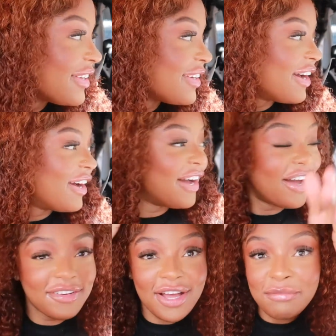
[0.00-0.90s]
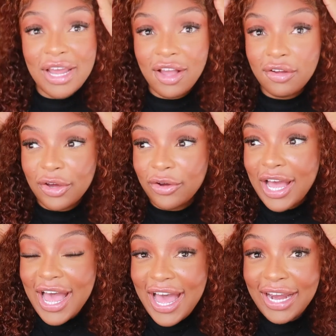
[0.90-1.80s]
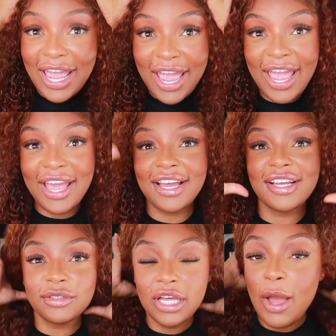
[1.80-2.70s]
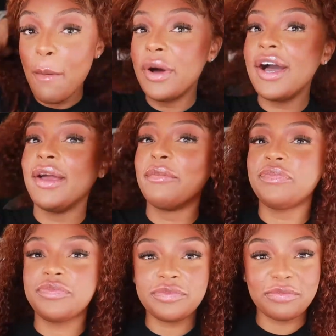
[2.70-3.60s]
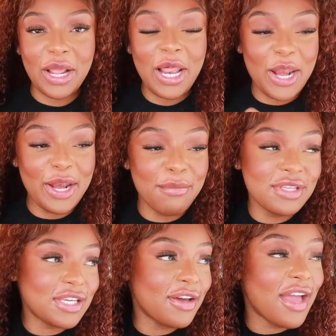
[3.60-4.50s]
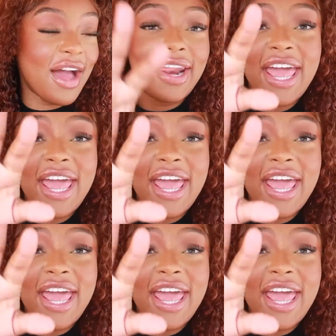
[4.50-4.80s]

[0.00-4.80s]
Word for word: yeah, I'm not gonna know how to act. But let me tell y'all,